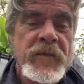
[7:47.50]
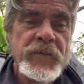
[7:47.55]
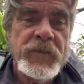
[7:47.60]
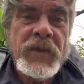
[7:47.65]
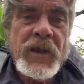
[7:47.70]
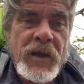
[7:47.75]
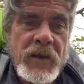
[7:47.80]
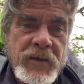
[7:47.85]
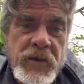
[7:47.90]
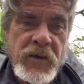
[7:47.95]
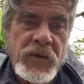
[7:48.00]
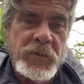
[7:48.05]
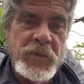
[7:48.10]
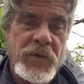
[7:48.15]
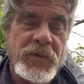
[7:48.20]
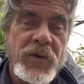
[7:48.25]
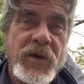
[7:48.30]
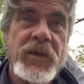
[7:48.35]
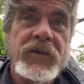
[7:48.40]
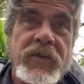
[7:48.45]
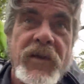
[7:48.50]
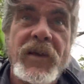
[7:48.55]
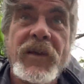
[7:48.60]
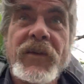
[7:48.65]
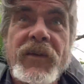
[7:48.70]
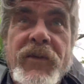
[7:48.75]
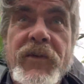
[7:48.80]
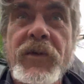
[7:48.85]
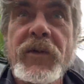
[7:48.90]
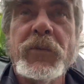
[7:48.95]
and because my right
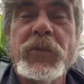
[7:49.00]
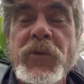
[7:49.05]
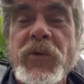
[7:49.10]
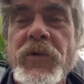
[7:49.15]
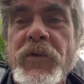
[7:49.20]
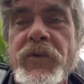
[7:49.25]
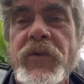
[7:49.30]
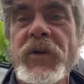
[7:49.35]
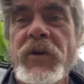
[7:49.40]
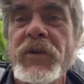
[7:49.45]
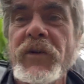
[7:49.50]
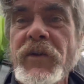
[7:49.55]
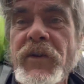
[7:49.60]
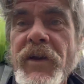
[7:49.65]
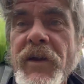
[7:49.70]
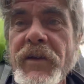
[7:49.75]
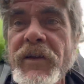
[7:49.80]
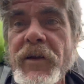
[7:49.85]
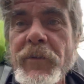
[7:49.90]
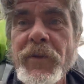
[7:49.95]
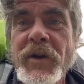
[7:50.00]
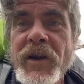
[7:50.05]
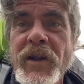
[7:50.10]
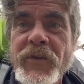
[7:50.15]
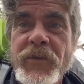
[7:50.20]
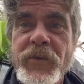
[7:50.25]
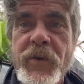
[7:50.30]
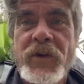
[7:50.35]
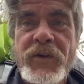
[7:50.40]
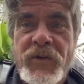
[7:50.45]
tendon's gone I'm walking funny on that. Now my
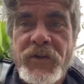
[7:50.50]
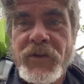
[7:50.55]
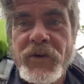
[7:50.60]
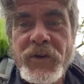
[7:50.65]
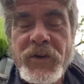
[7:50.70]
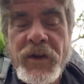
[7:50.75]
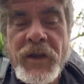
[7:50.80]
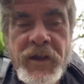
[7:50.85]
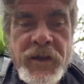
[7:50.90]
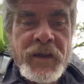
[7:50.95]
left one's gone,